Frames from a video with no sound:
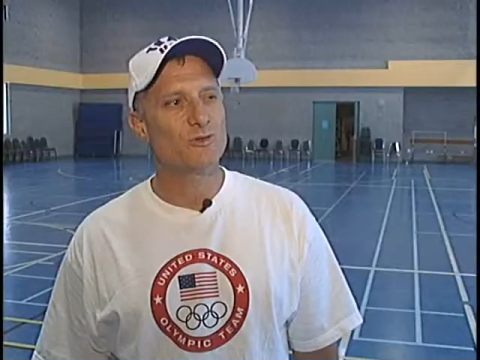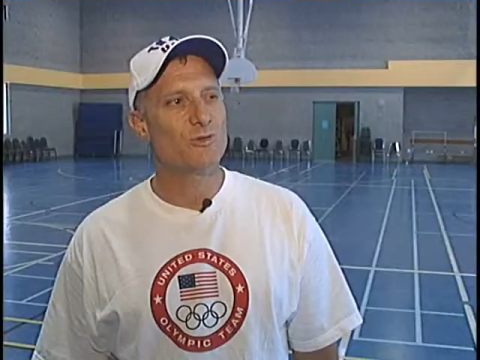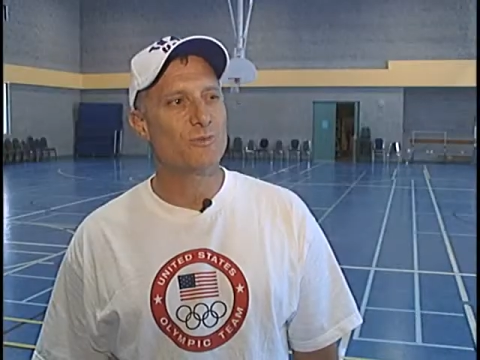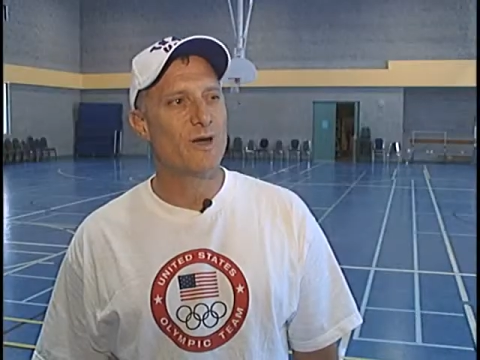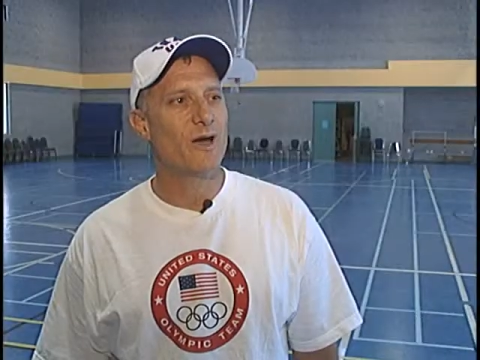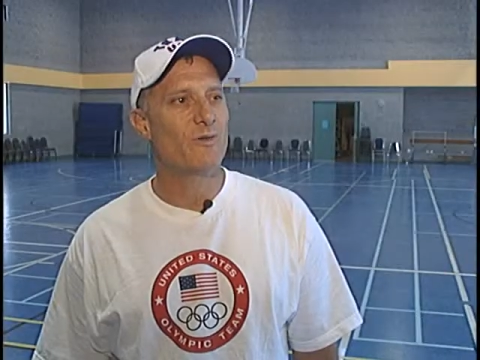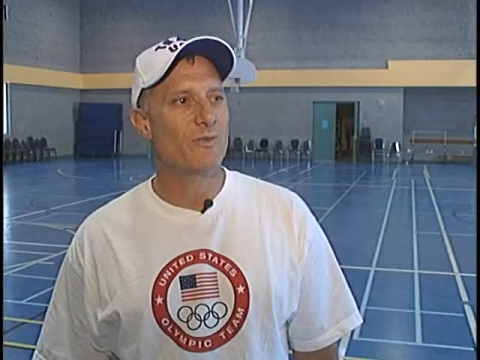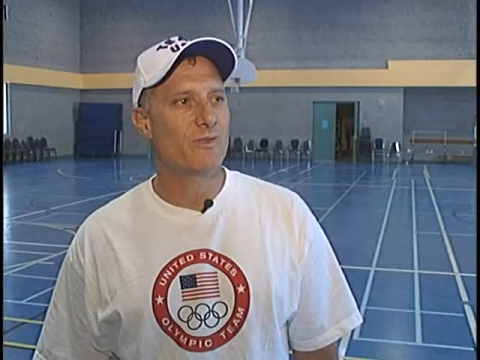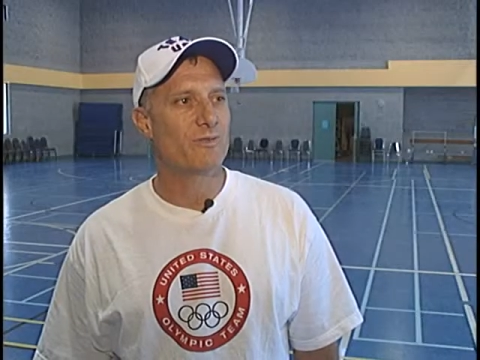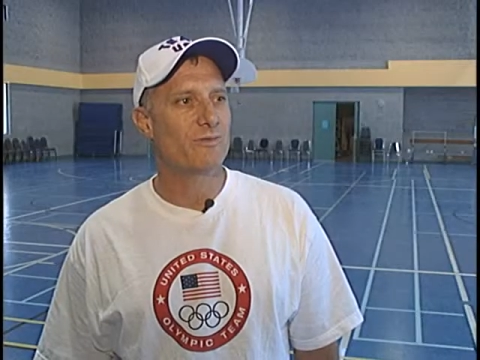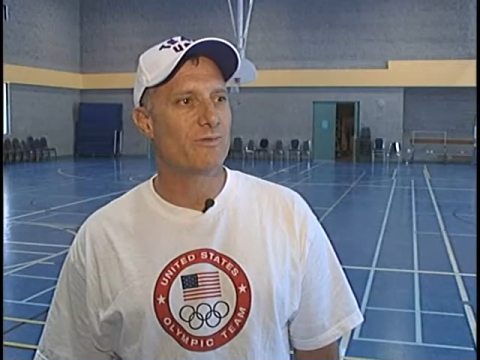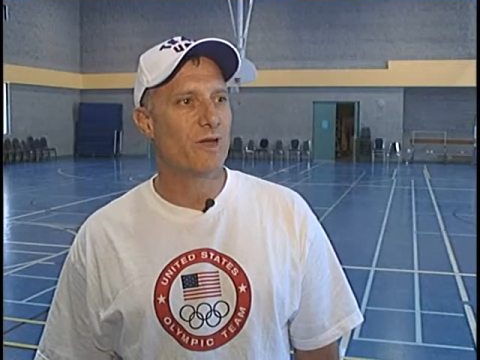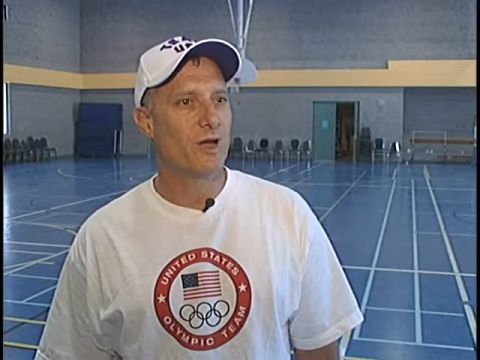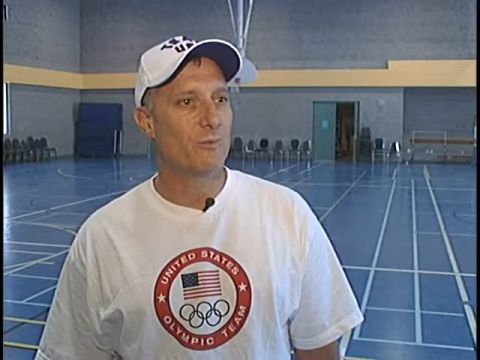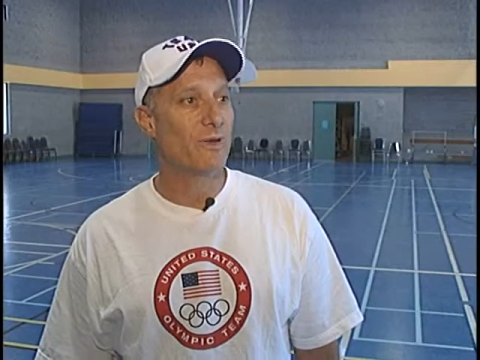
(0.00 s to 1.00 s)
new about
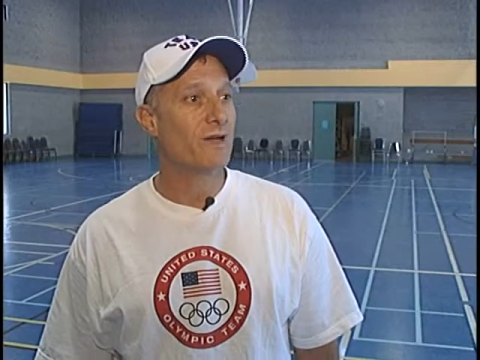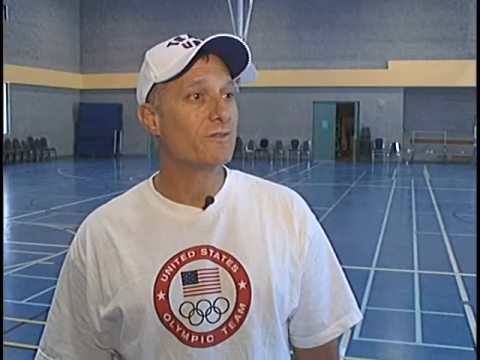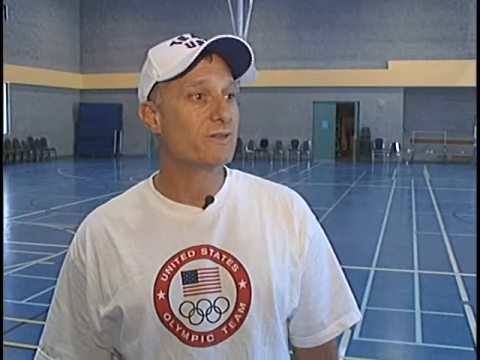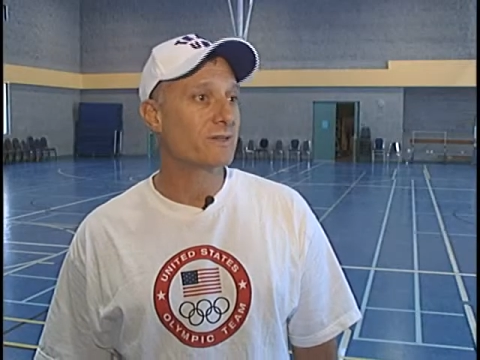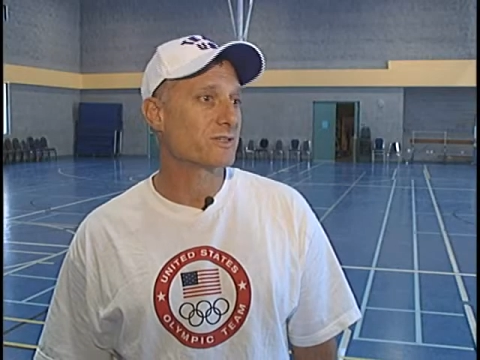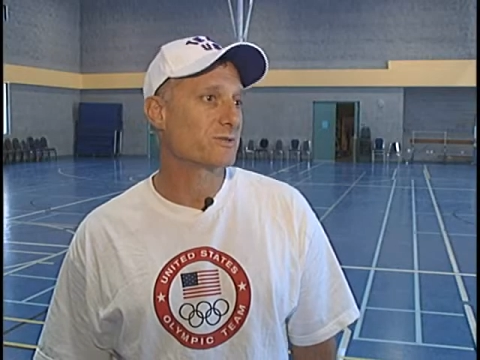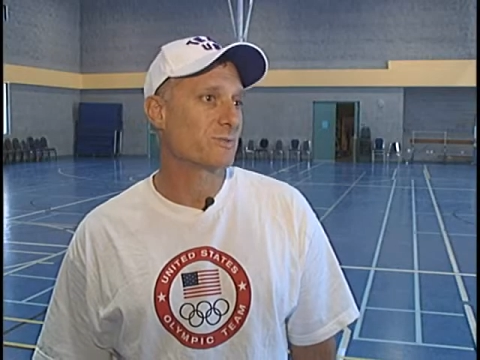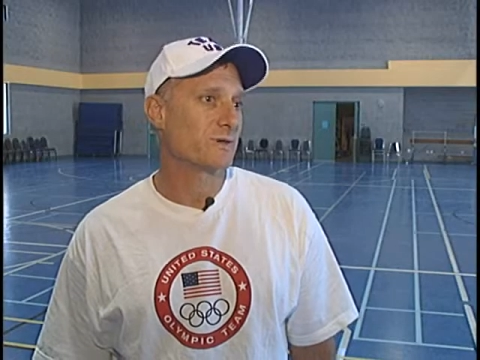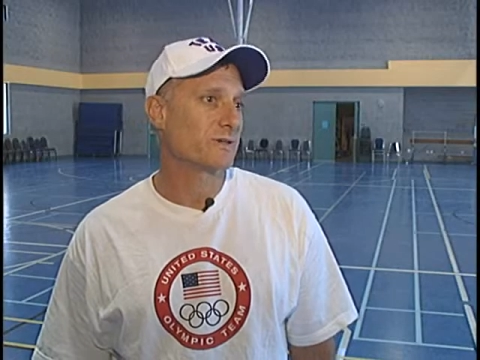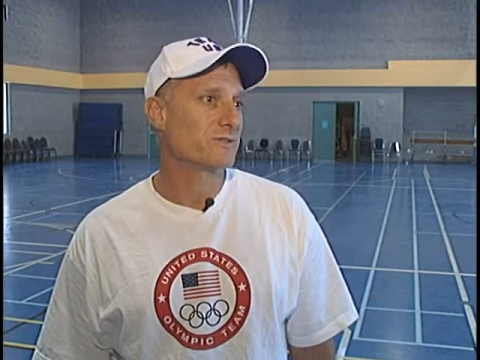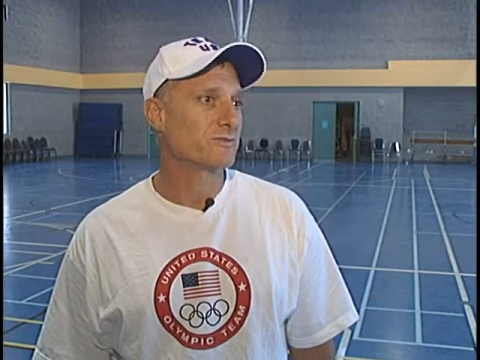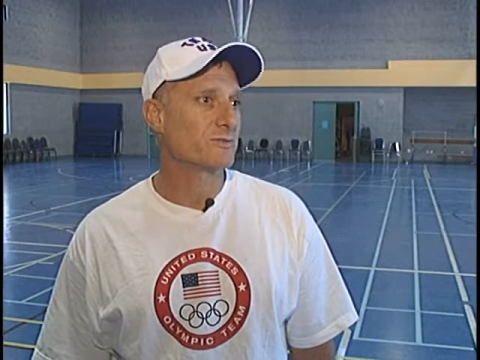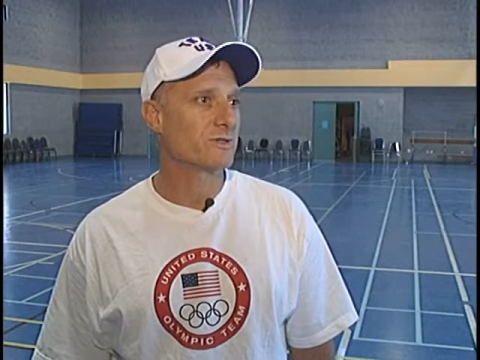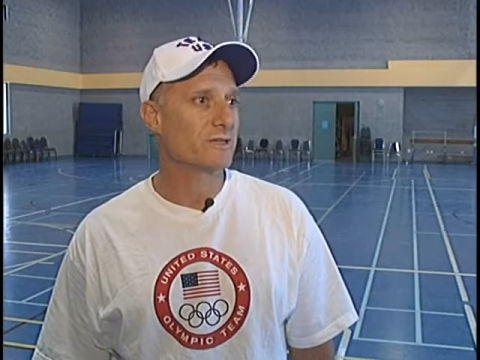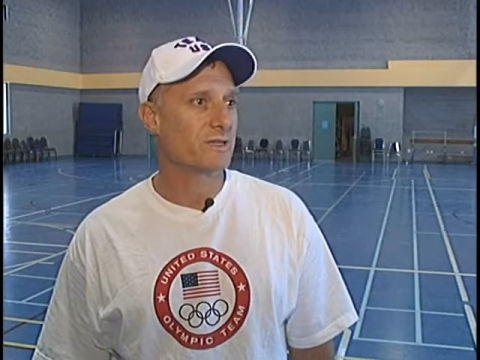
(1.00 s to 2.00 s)
about the
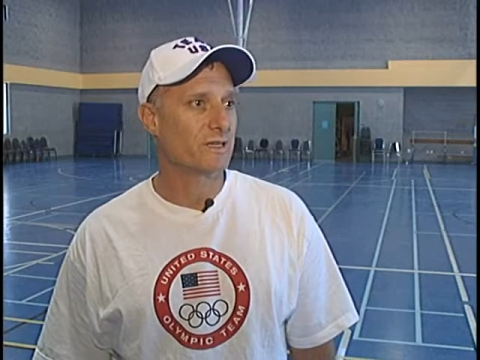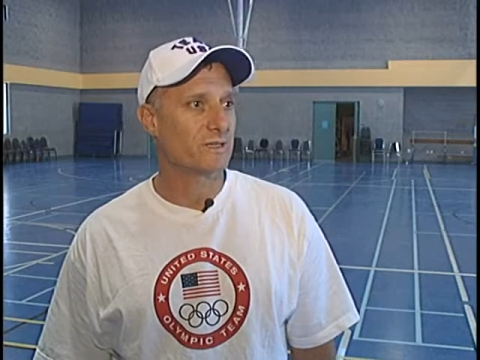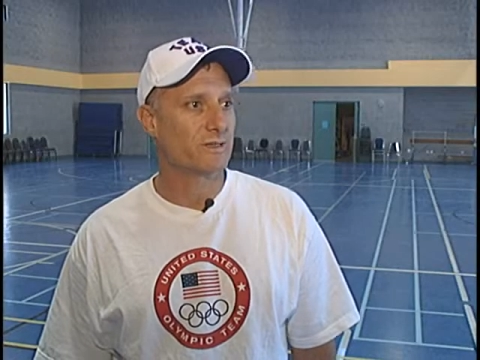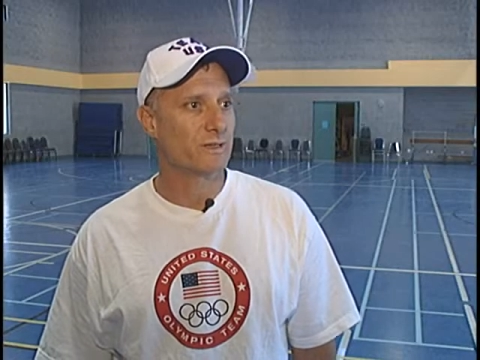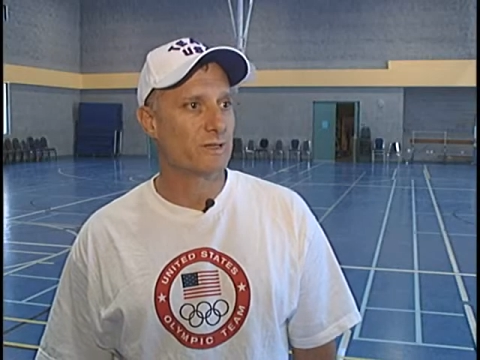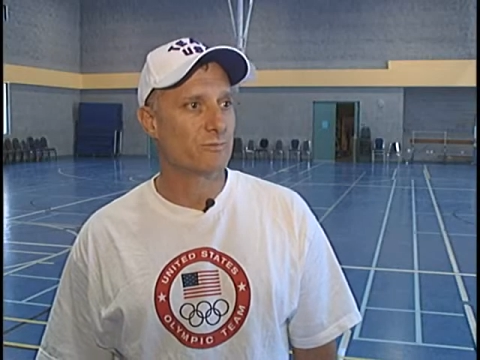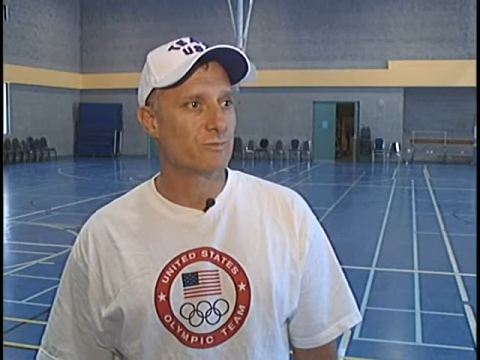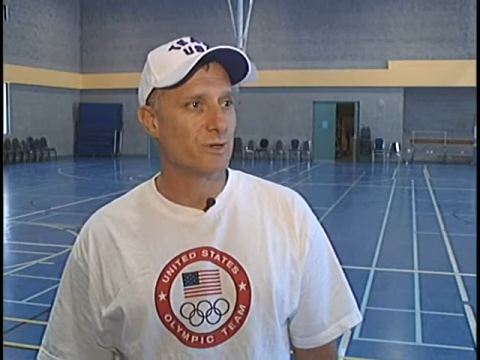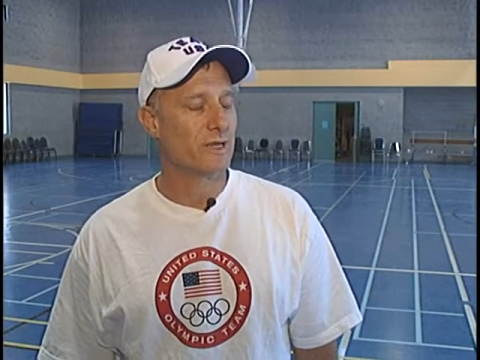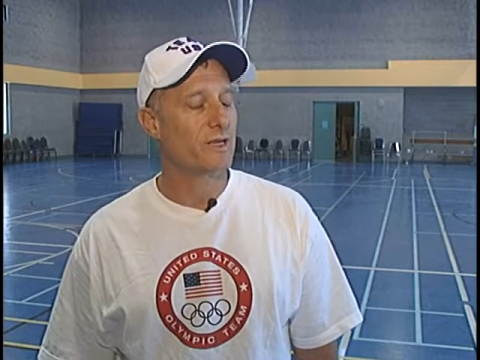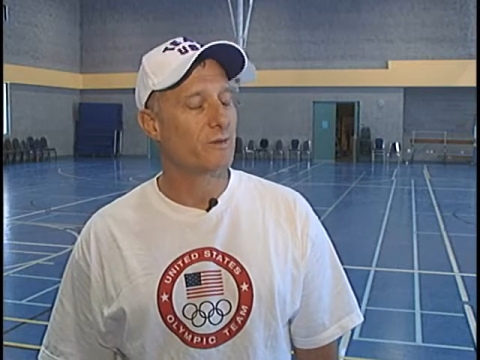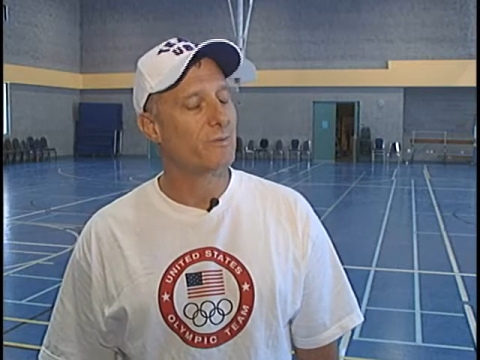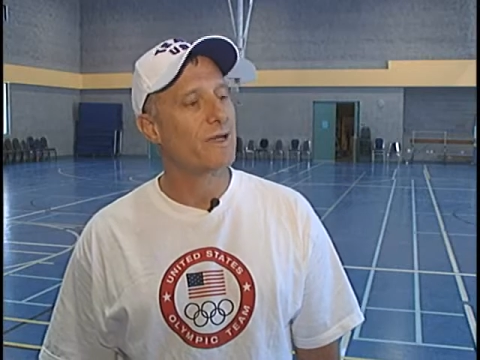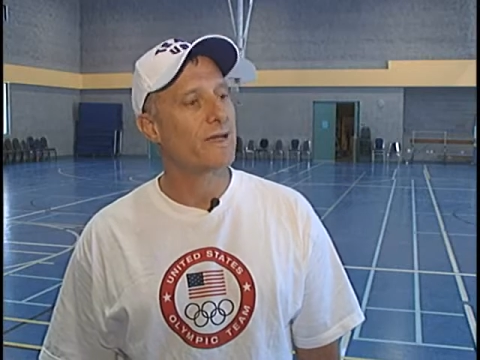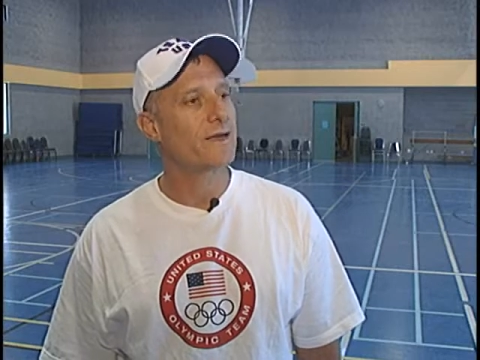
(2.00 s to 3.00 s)
experience, really, in, in bringing
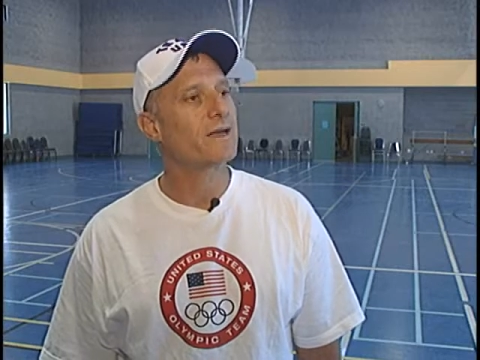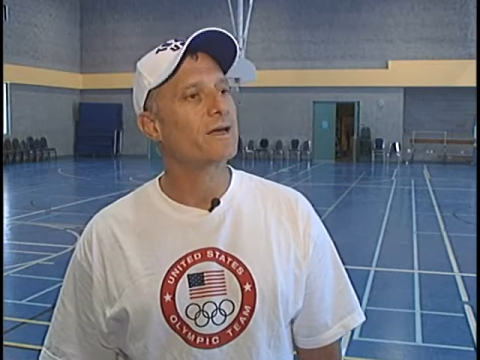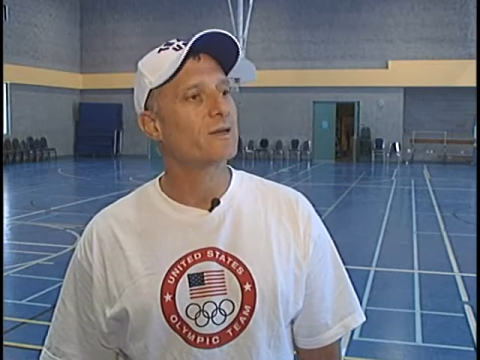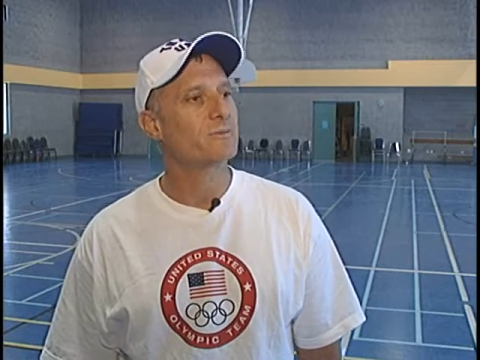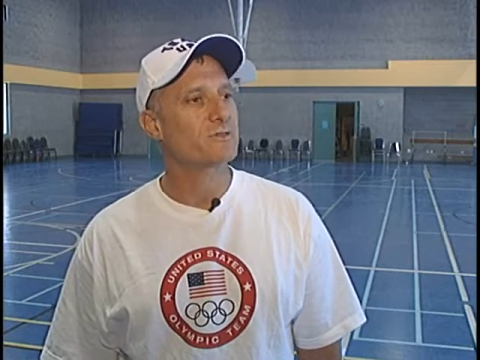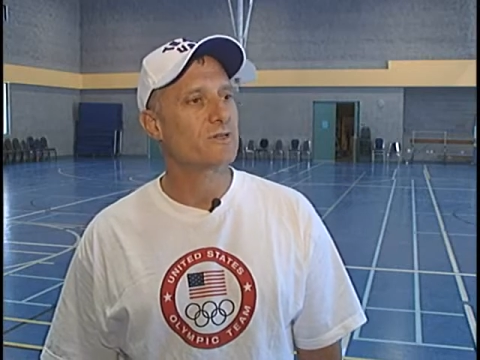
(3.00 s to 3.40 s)
it back up.